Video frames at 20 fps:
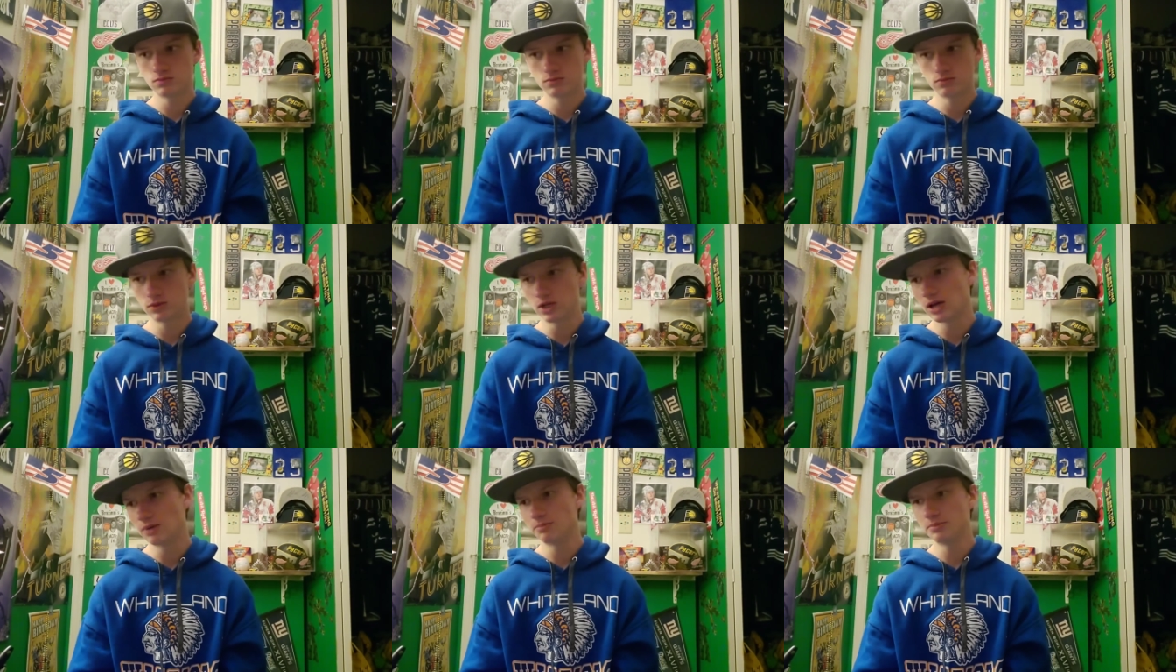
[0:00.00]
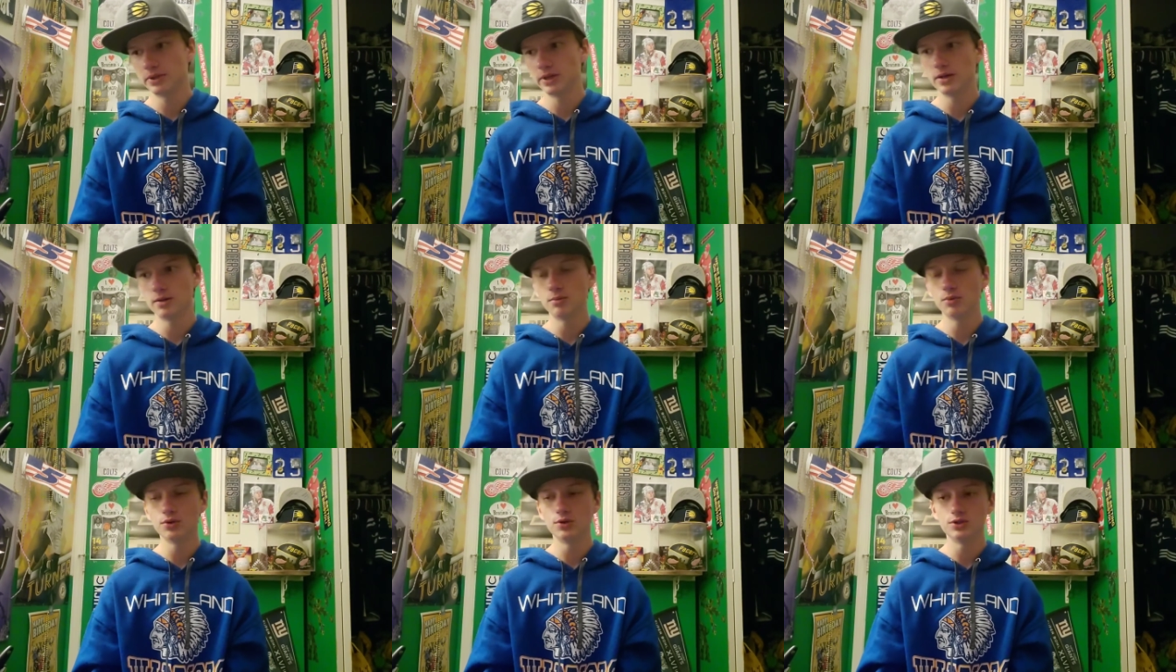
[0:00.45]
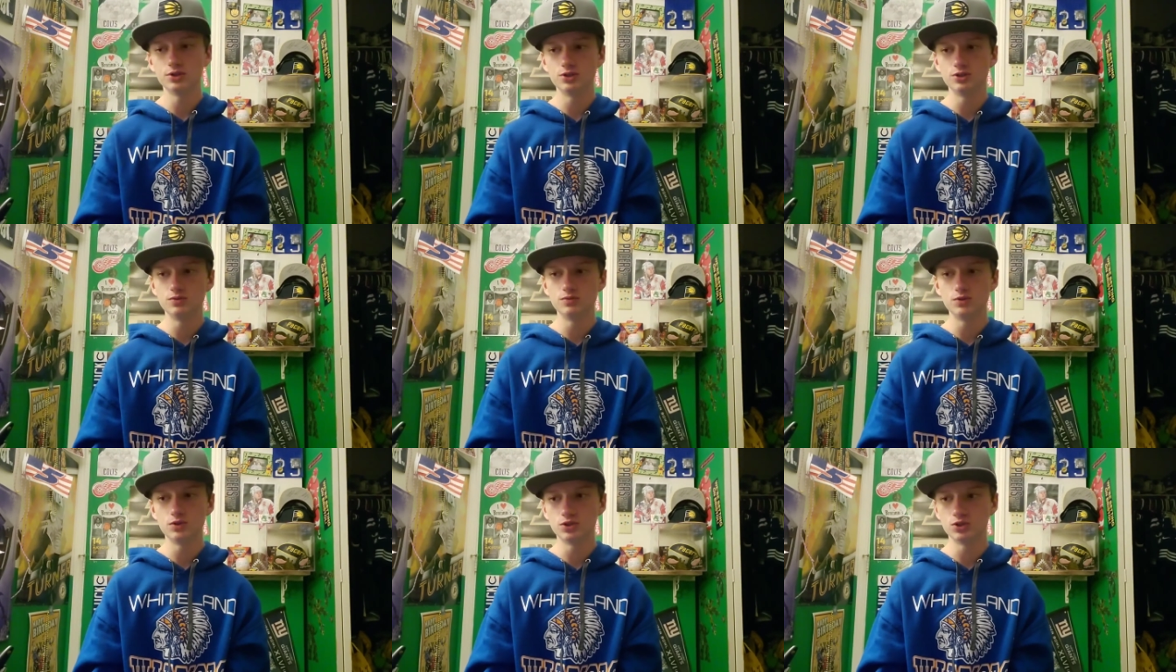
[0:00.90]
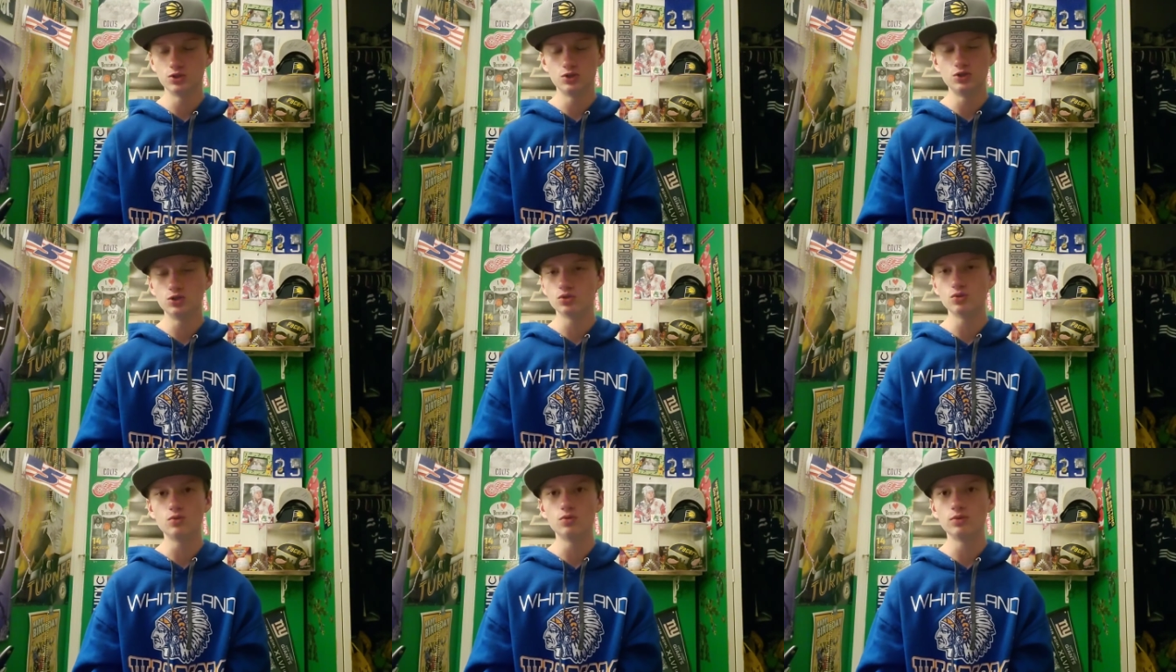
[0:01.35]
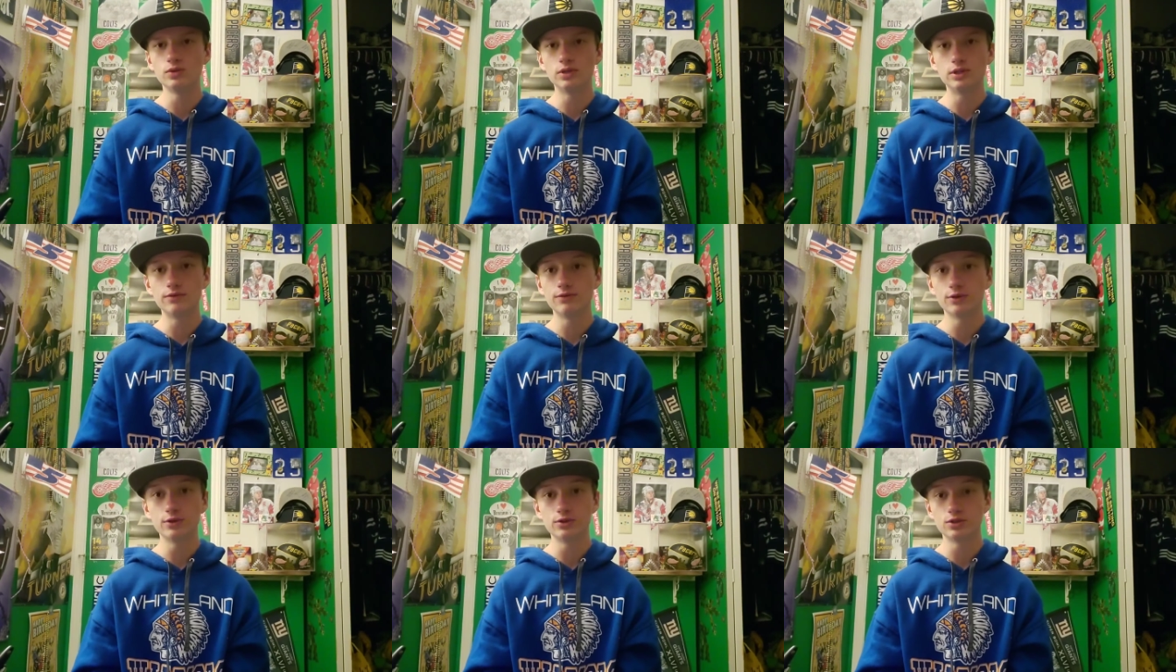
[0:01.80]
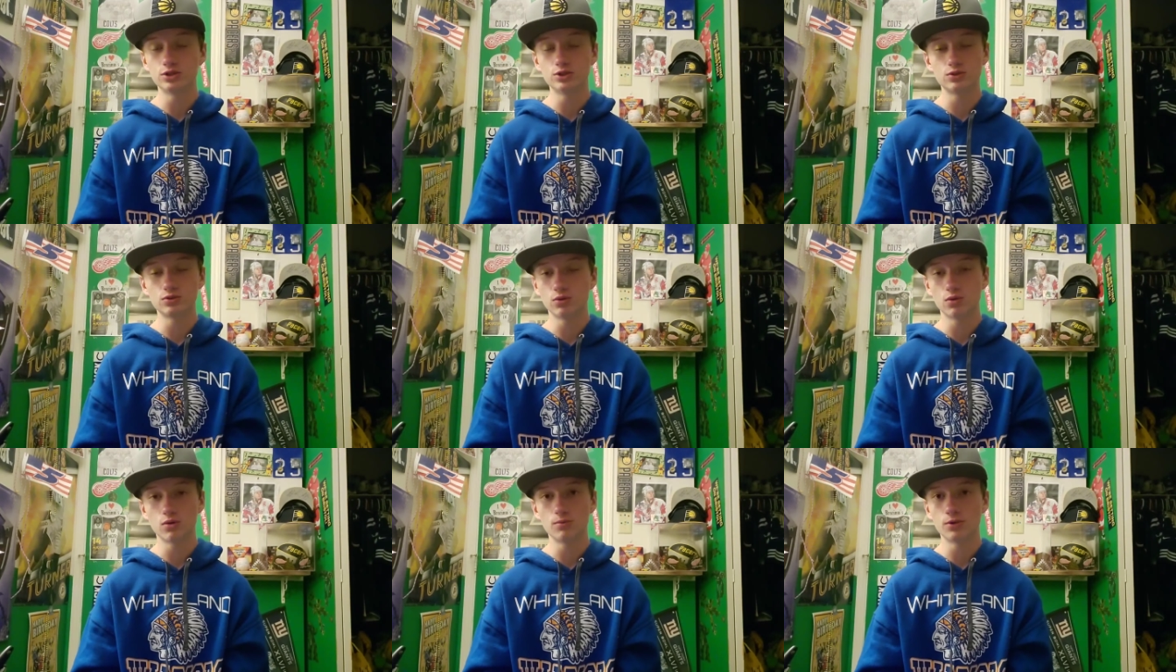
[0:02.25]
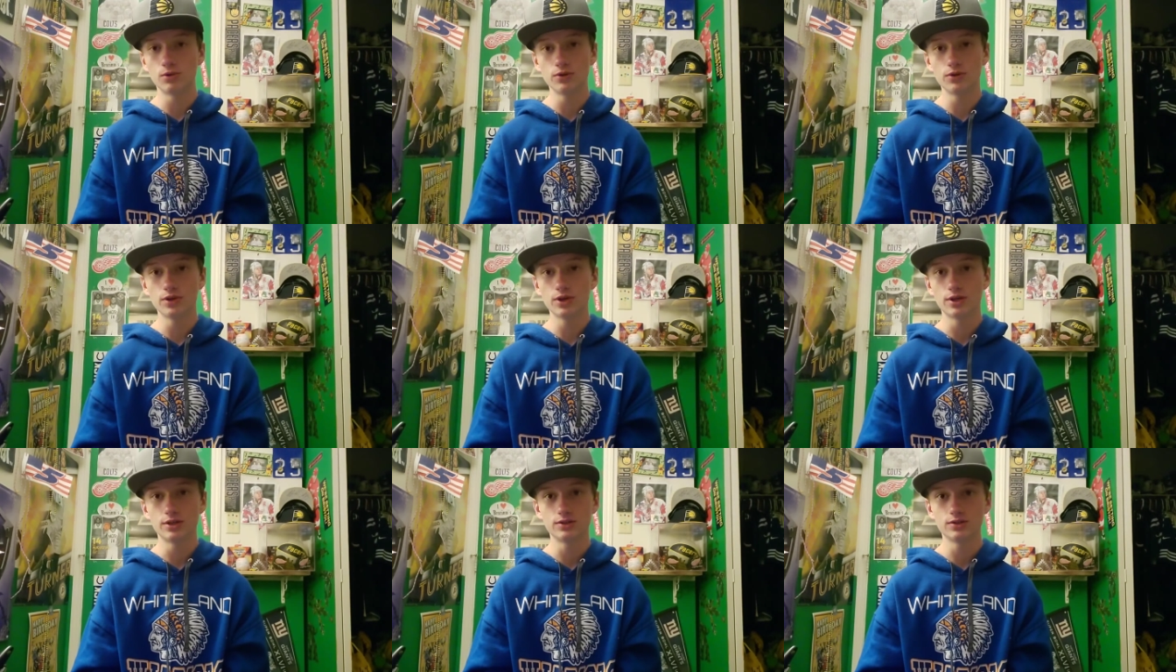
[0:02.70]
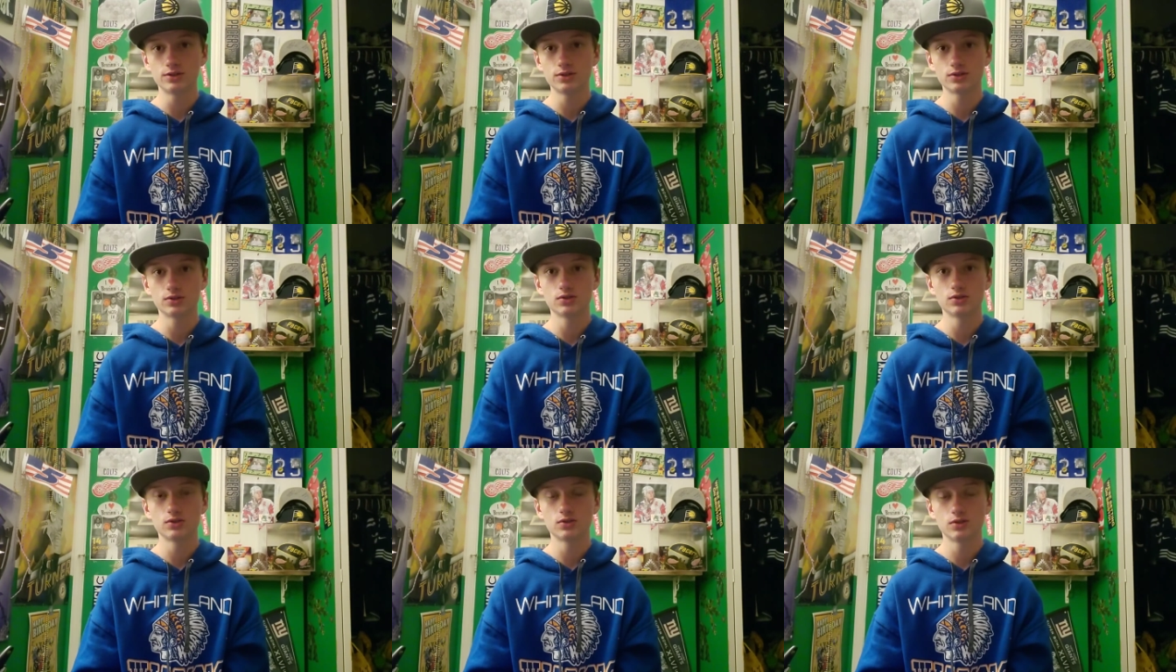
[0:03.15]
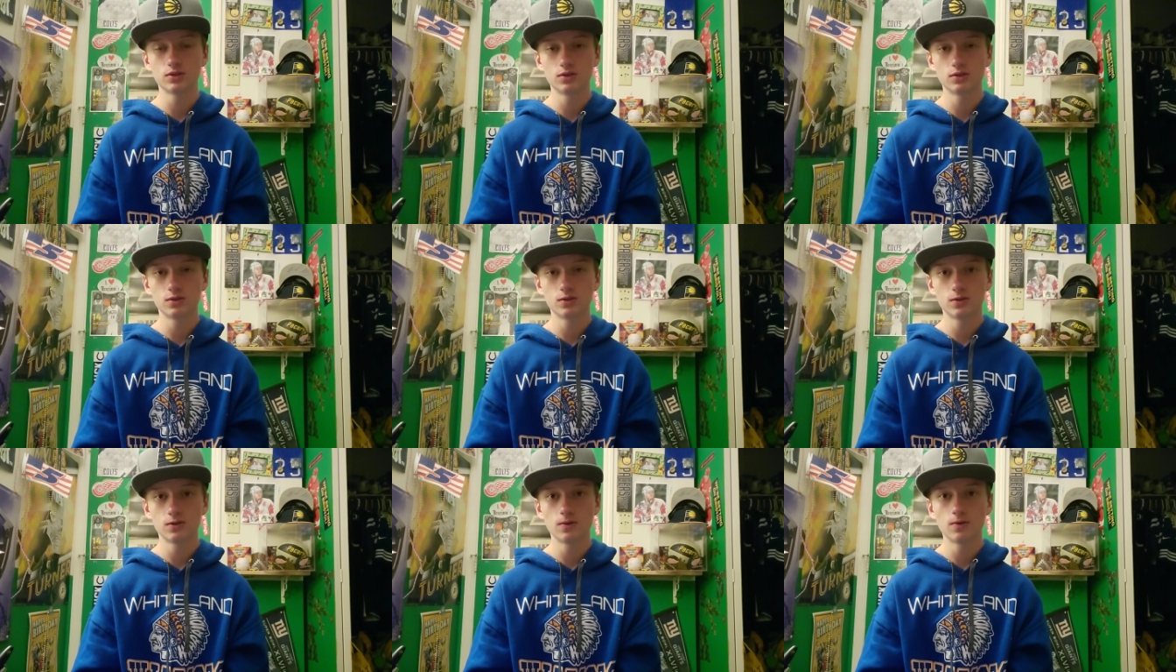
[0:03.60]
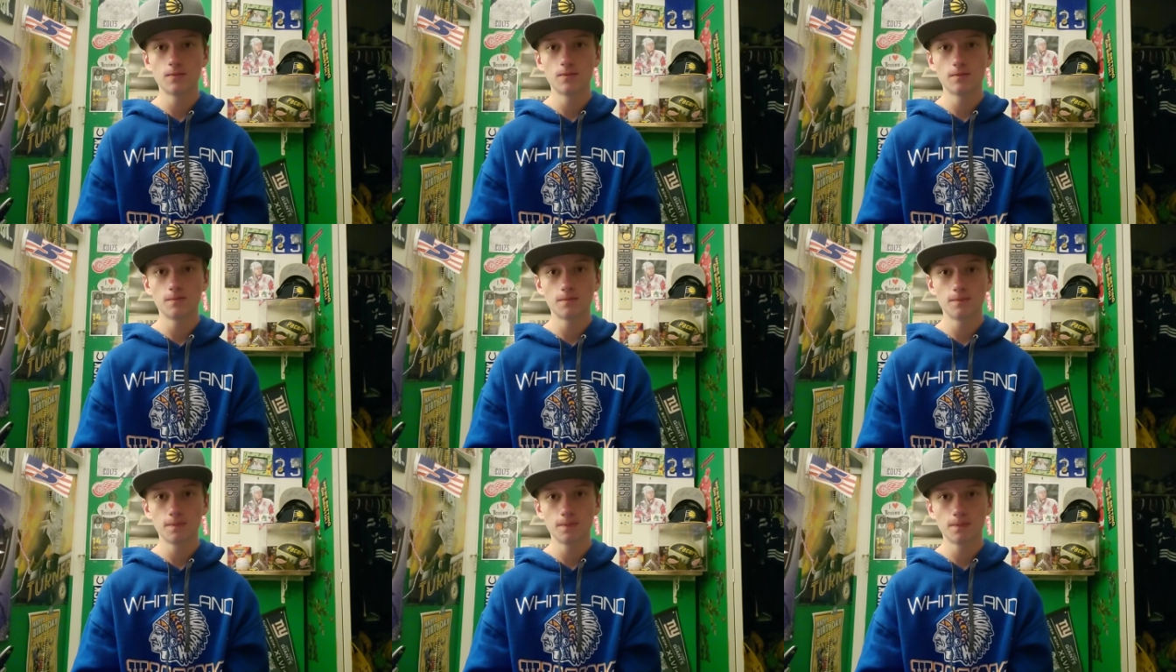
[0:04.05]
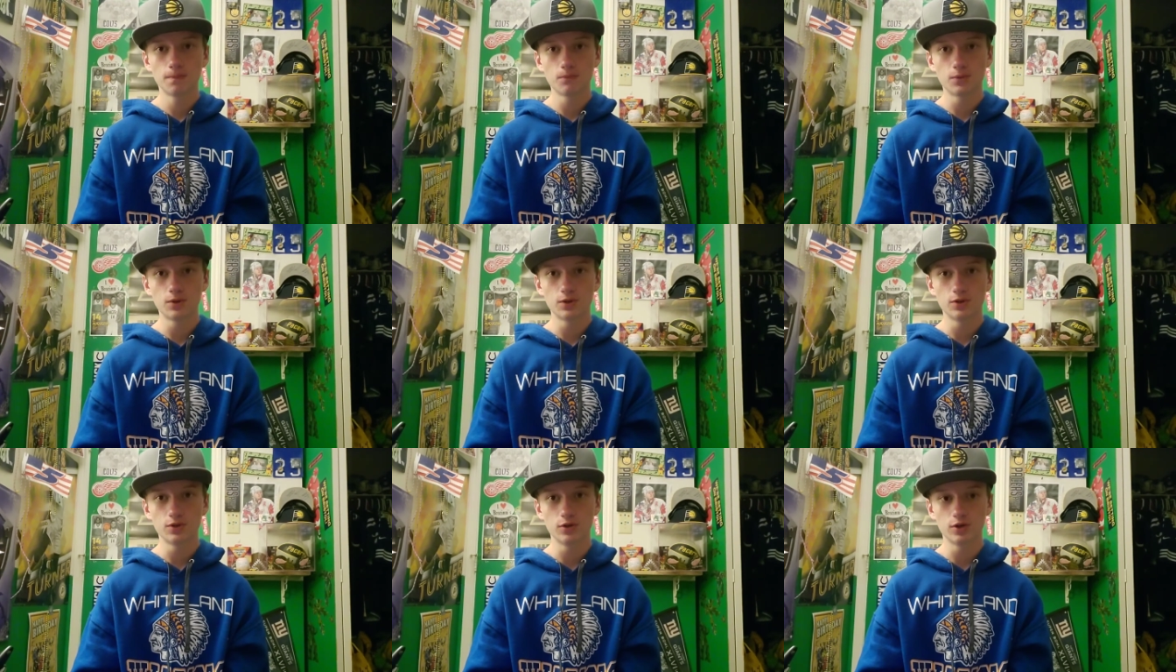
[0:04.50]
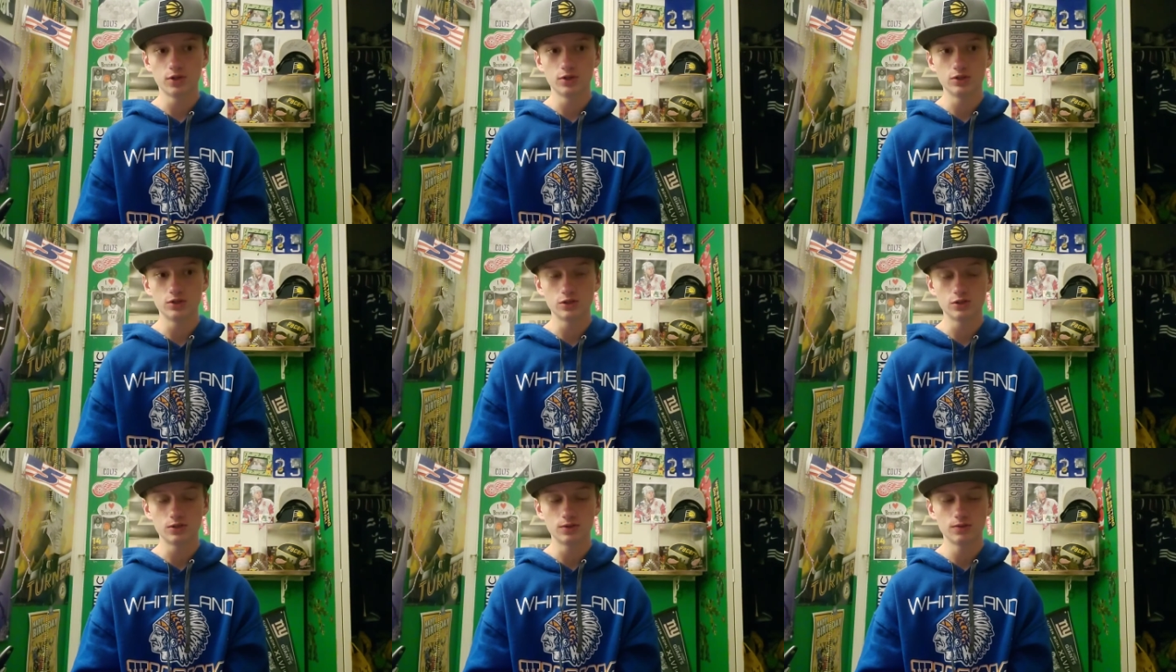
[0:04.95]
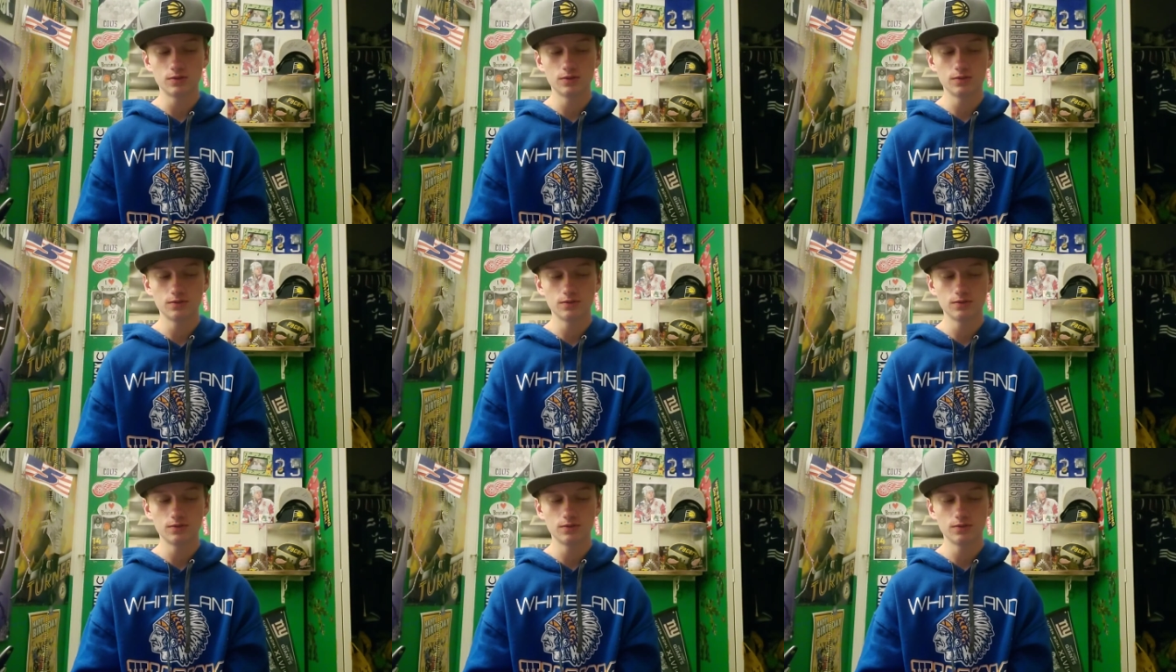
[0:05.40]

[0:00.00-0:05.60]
not be able to just do even just normal things when you're injured